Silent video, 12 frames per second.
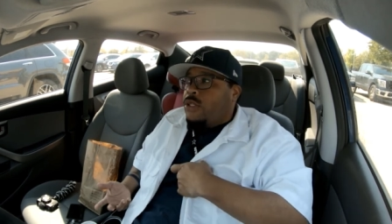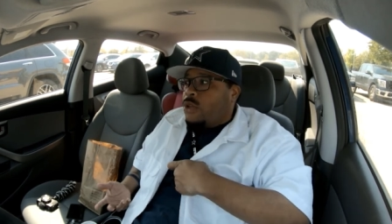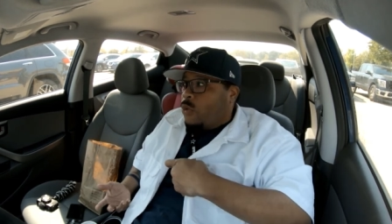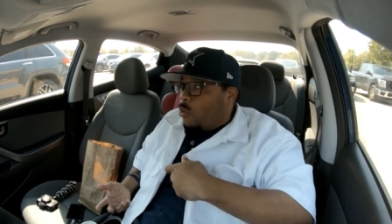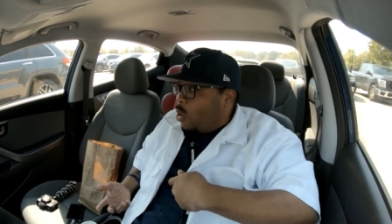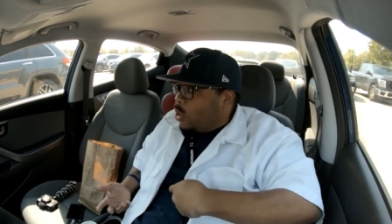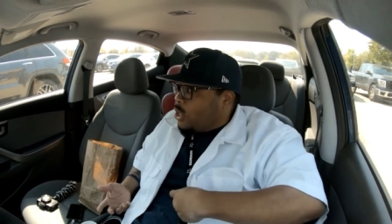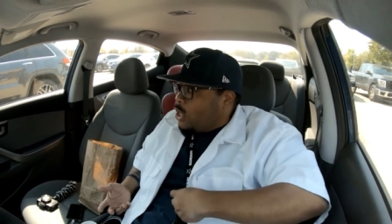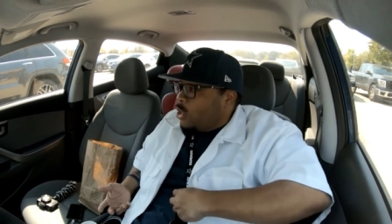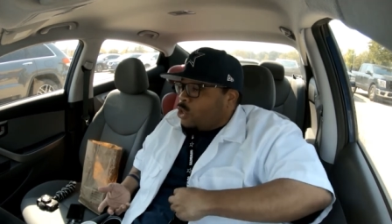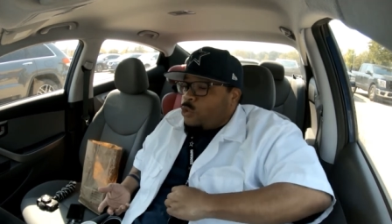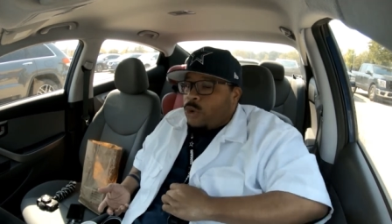So
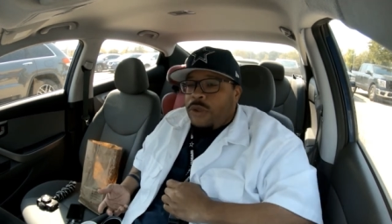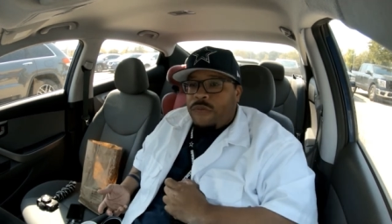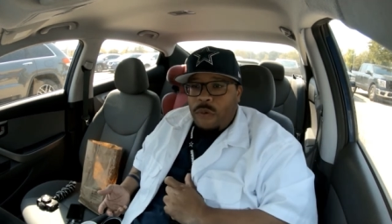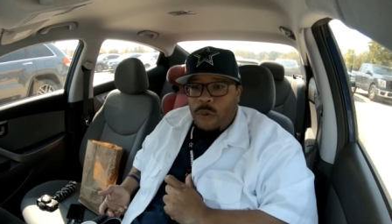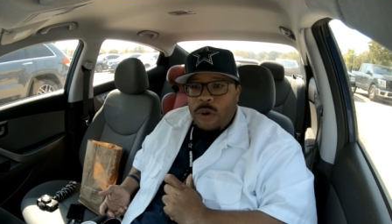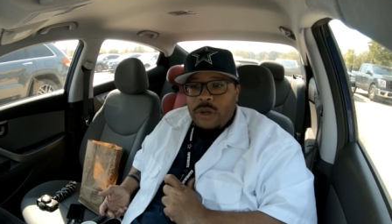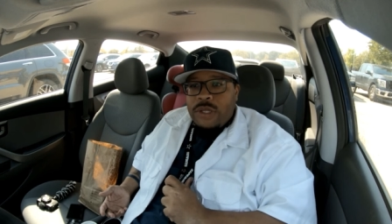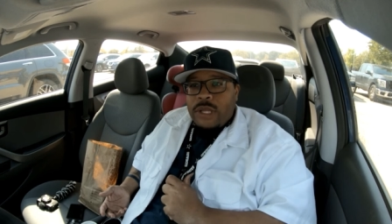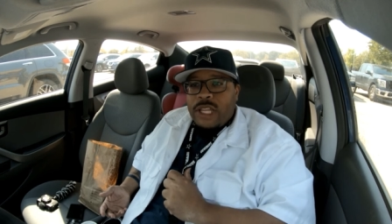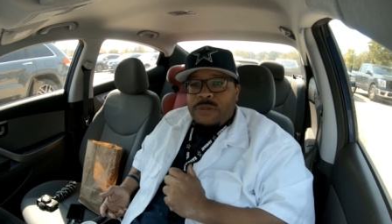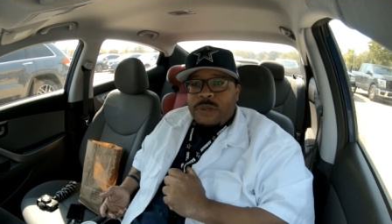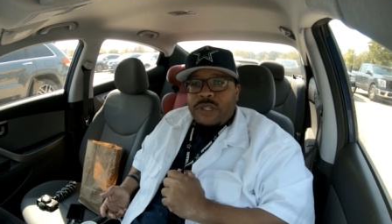Royalty on 24s,
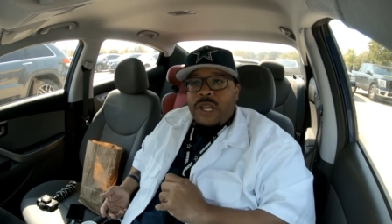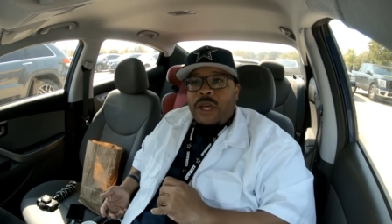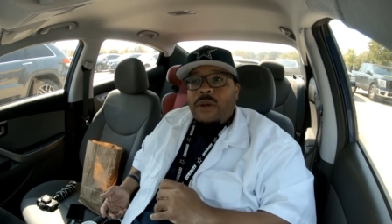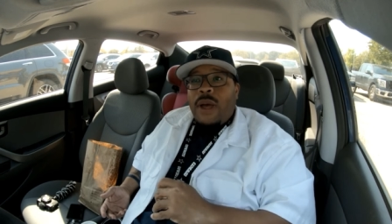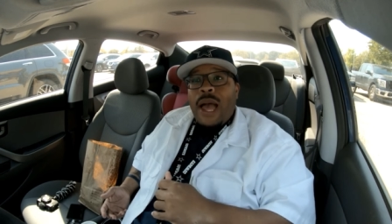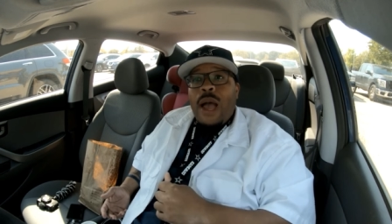that's my channel.